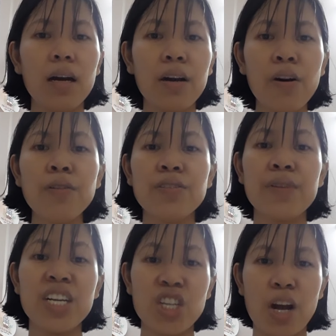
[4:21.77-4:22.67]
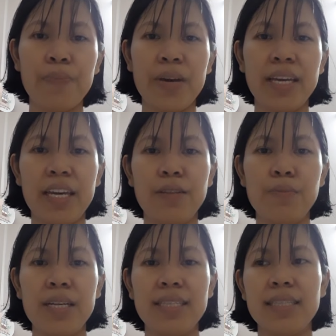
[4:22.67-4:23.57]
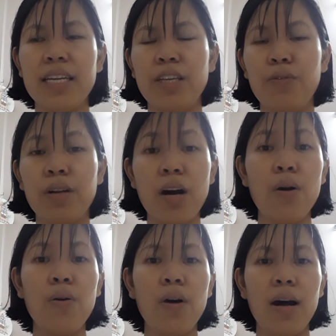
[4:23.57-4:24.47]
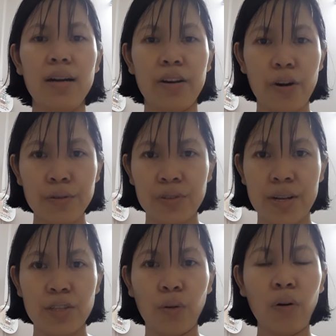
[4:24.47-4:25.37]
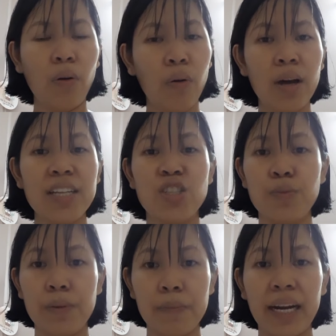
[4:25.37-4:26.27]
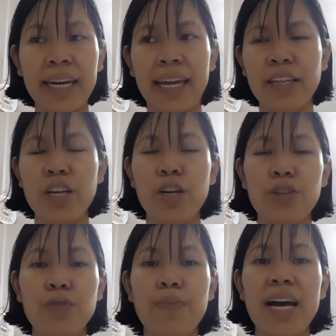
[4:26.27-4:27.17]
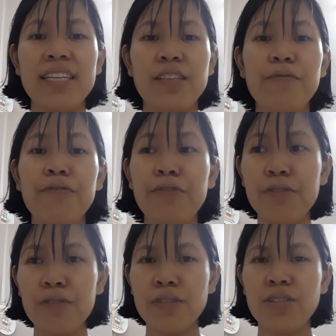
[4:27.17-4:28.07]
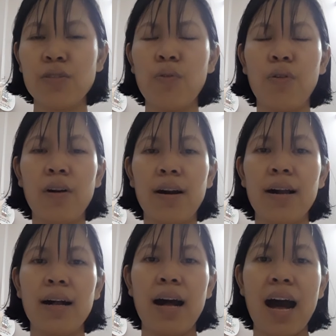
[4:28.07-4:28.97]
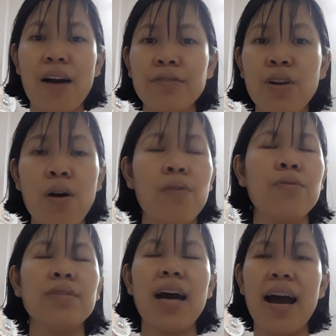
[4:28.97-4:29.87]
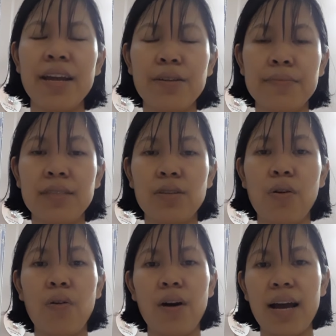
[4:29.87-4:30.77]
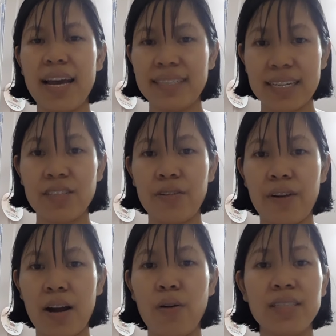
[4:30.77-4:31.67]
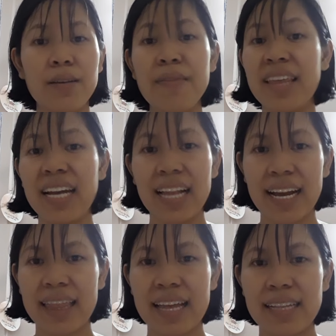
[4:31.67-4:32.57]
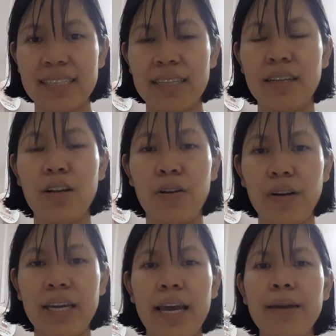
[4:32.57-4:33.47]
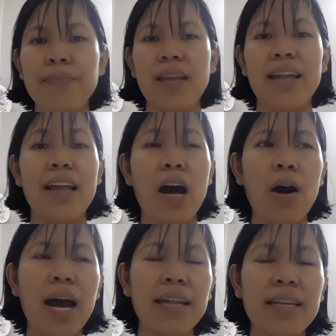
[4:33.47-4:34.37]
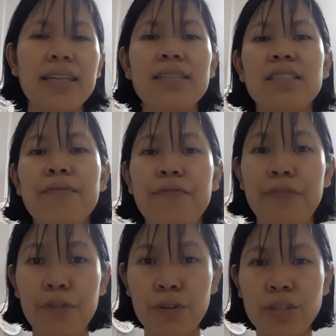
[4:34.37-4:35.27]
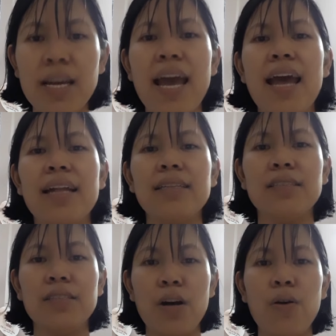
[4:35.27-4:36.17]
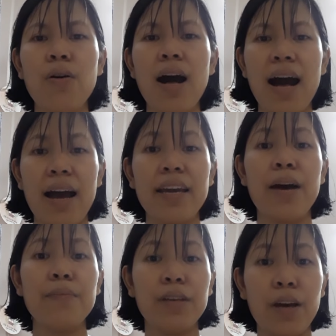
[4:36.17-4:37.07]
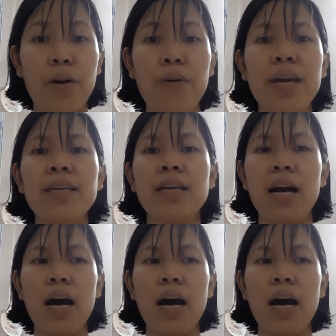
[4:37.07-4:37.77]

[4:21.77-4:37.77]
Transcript: grocery shopping. It means you go a grocery store or supermarket to buy some foods or household items or etc. or something like that. Okay, now I need some food and so I am going